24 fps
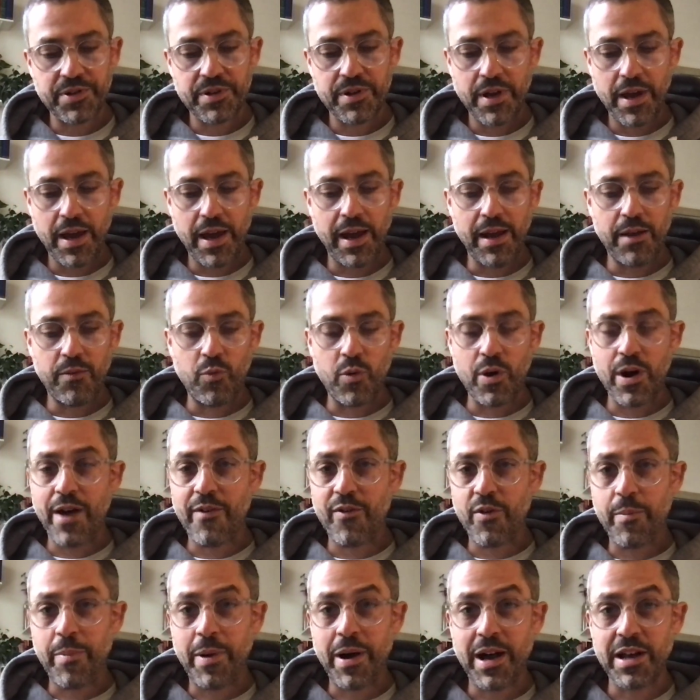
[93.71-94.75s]
and wherever
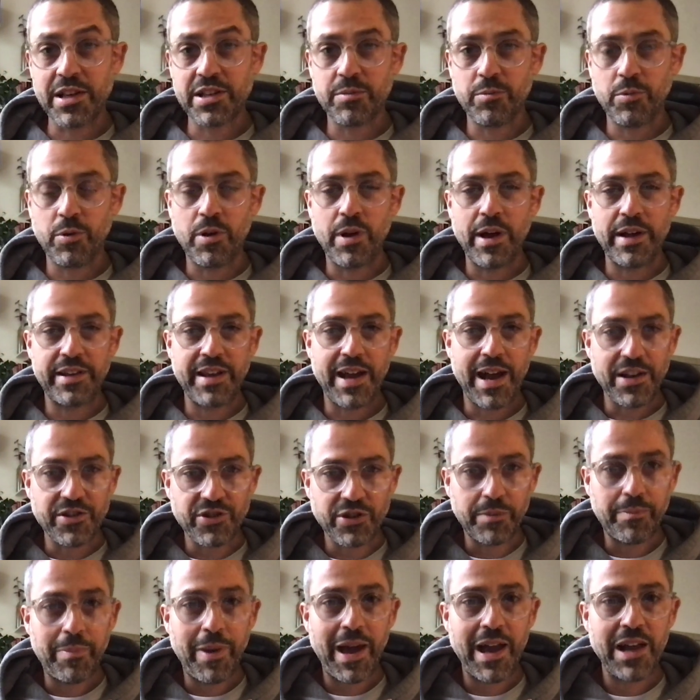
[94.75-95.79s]
possible attaching
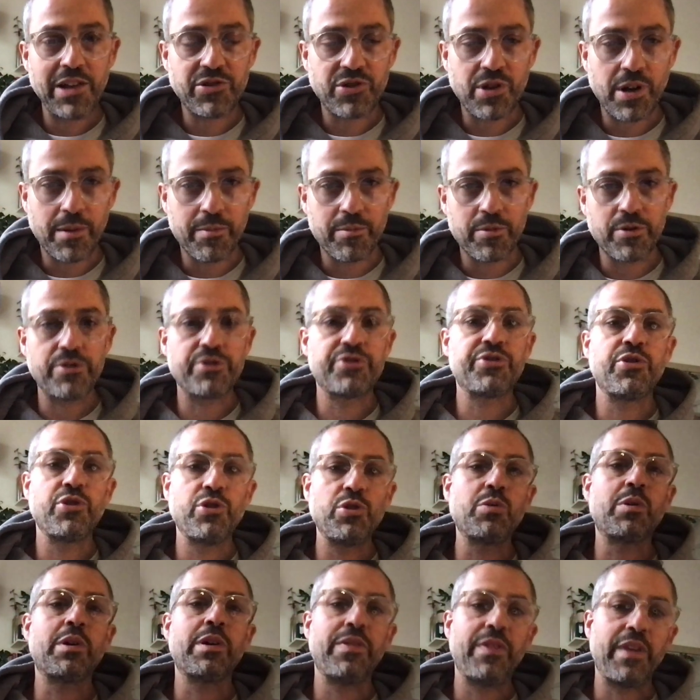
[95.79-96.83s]
page numbers so you
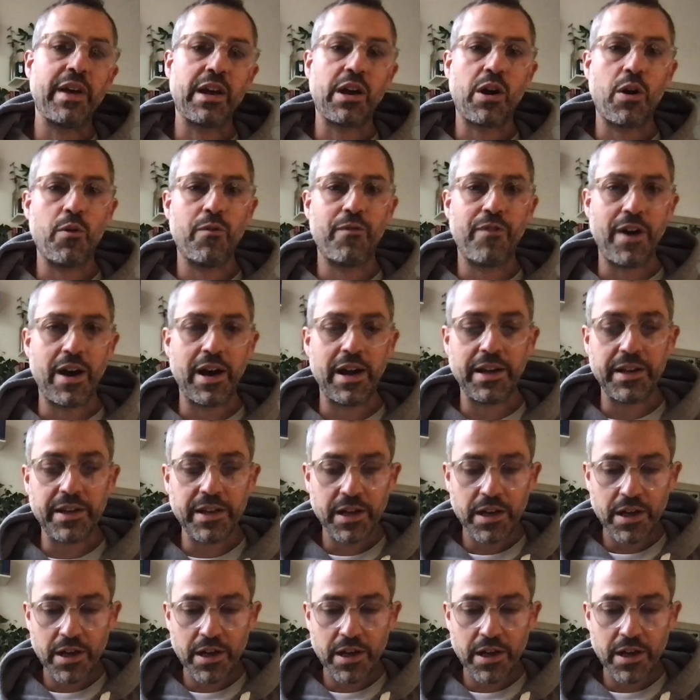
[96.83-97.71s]
can then go find